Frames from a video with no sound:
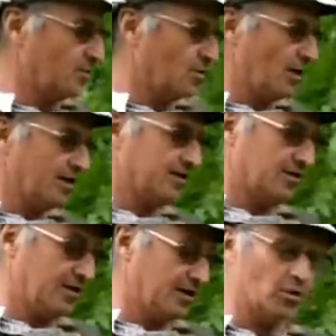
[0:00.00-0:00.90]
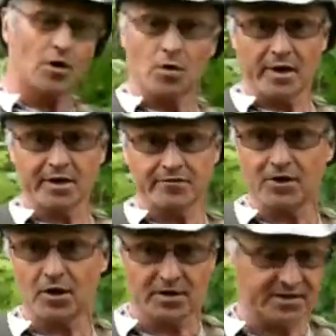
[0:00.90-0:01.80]
and they're already
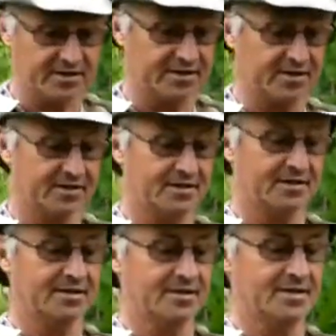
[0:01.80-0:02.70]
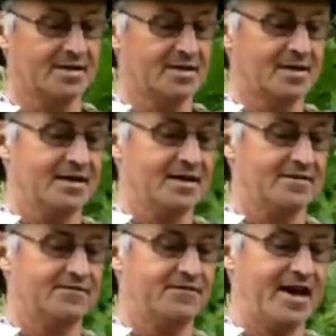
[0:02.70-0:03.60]
falling.
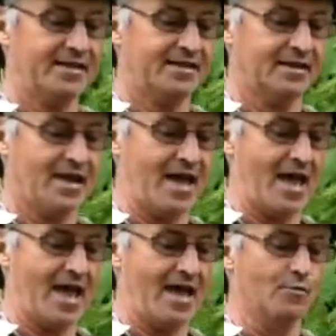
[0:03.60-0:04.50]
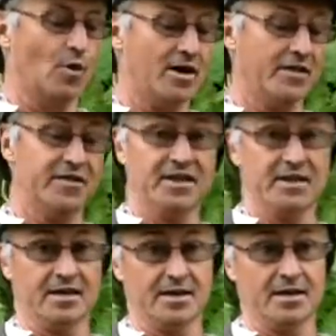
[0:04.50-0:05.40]
In fact, one of
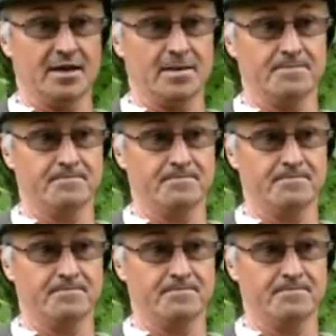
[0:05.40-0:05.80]
the